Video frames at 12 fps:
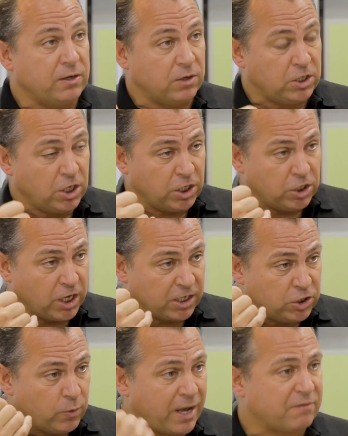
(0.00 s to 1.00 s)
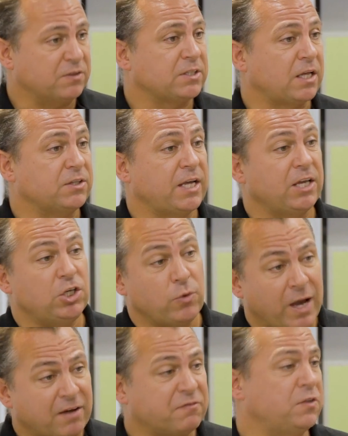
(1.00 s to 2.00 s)
we, and you haven't done that, you
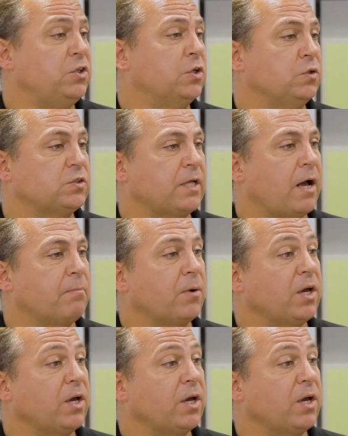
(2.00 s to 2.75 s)
have to use that.